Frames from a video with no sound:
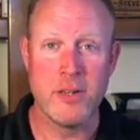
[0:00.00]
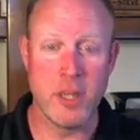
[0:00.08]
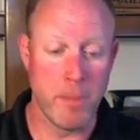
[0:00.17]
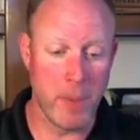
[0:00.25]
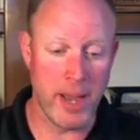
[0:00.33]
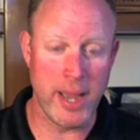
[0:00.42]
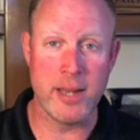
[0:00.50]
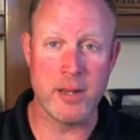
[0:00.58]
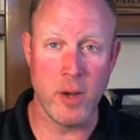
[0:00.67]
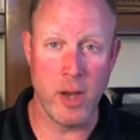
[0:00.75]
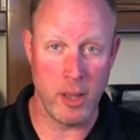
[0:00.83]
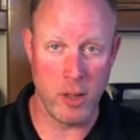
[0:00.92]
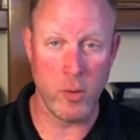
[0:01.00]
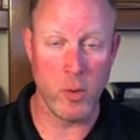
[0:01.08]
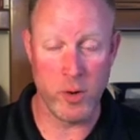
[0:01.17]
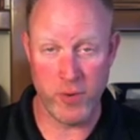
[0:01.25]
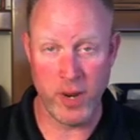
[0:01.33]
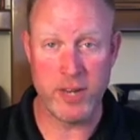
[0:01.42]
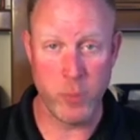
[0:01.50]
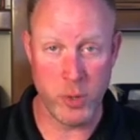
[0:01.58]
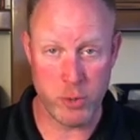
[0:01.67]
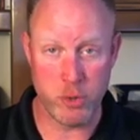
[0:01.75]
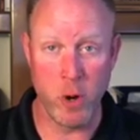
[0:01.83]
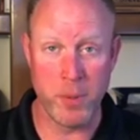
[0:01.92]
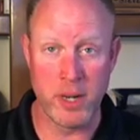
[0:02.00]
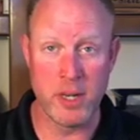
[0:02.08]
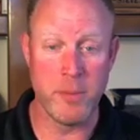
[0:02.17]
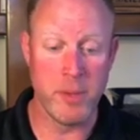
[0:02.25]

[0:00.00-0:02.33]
to bind with troponin